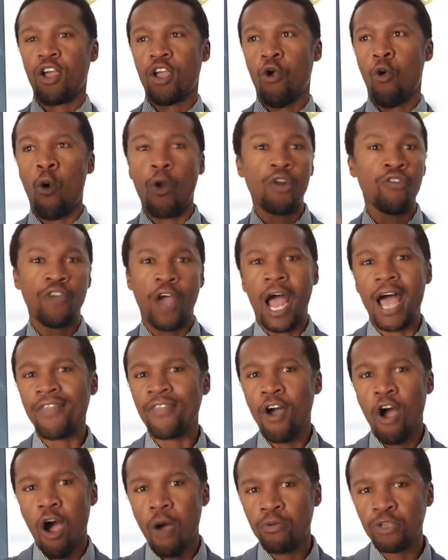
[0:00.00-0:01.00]
one of the other
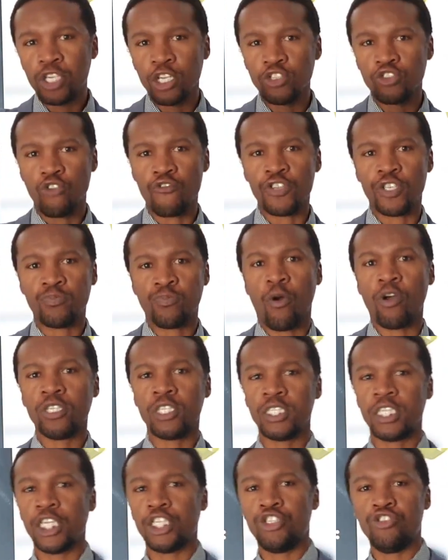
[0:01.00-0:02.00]
options or
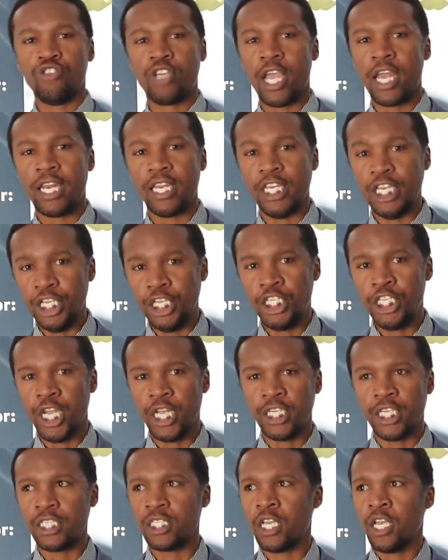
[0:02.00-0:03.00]
responses that you can
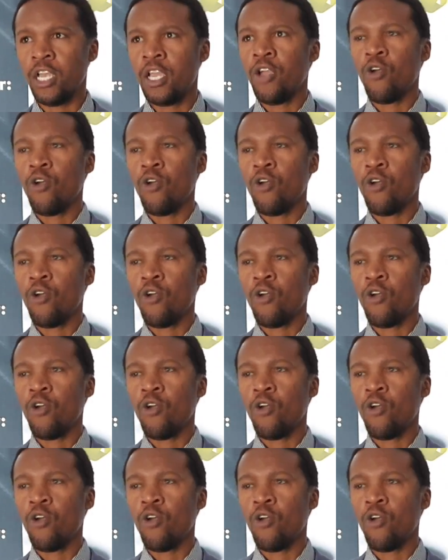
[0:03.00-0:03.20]
initiate is,